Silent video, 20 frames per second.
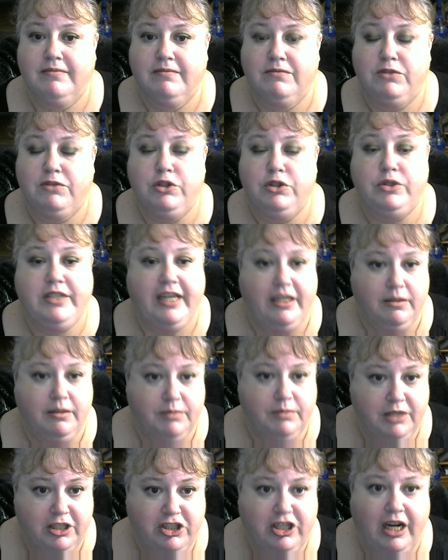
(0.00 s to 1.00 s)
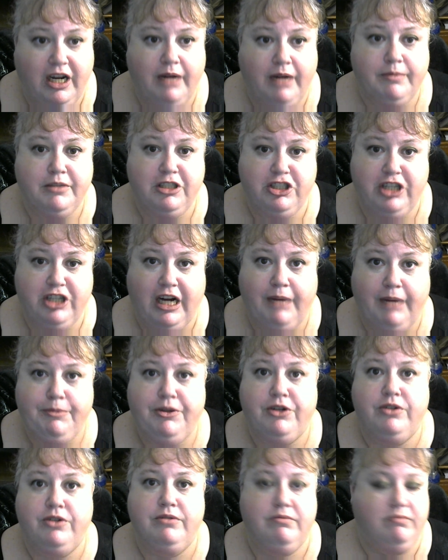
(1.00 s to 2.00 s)
You tell them, good job. You
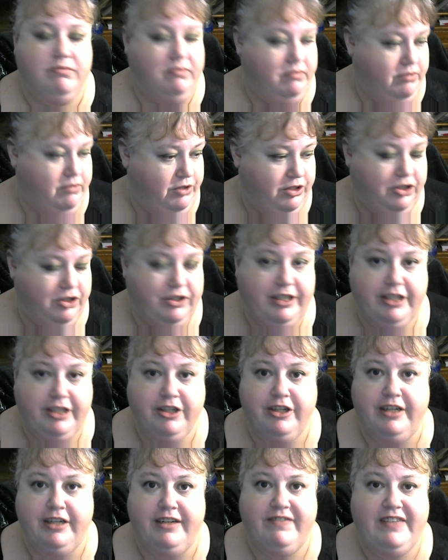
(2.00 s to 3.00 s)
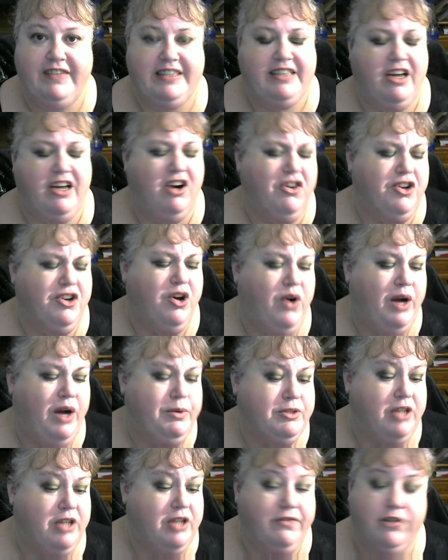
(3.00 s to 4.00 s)
did good. If they say, oh no, I
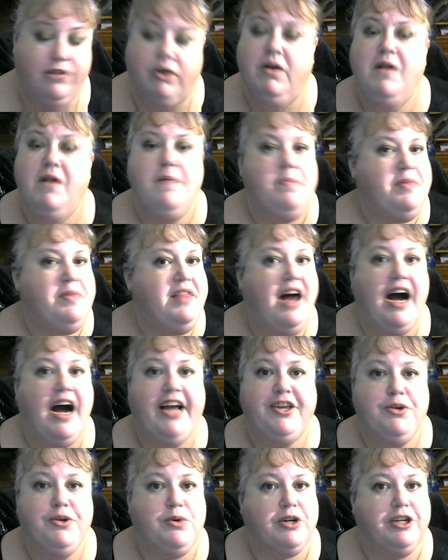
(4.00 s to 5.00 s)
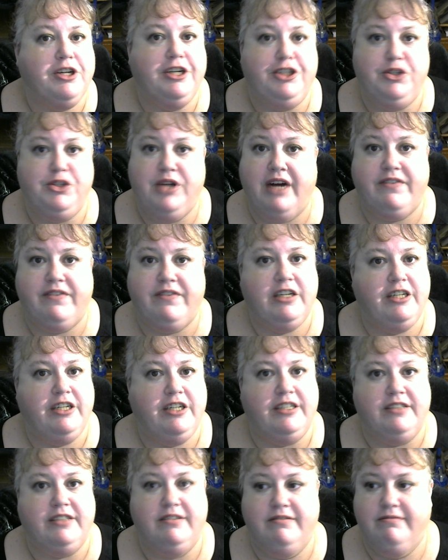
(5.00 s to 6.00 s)
was awful. Nah, you were good. You covered it
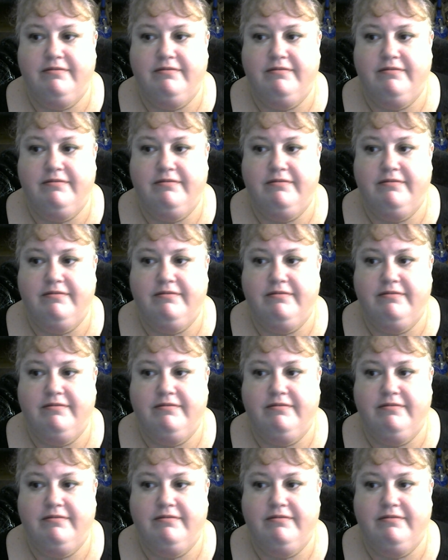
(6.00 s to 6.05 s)
good.